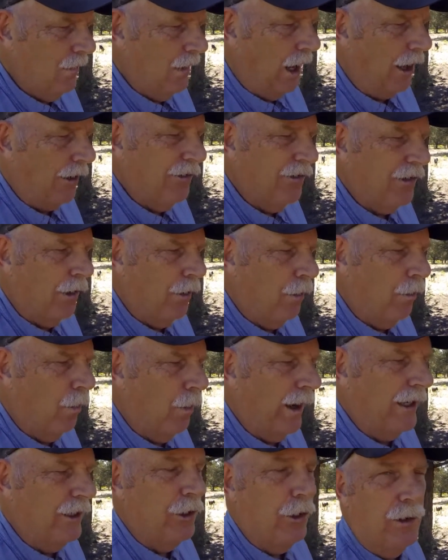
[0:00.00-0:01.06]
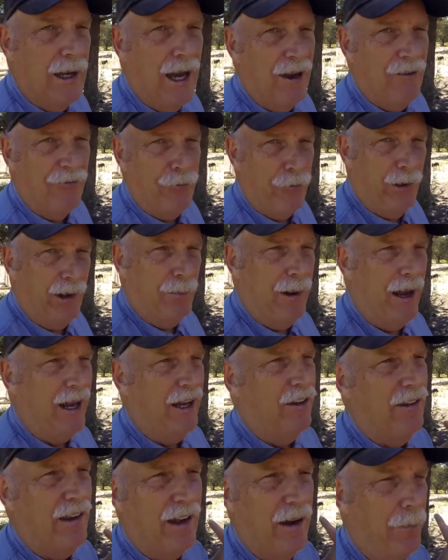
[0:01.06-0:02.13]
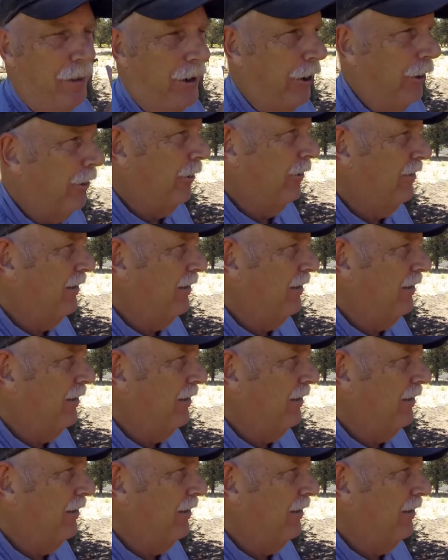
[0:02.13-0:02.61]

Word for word: also, when you got free bags at a park or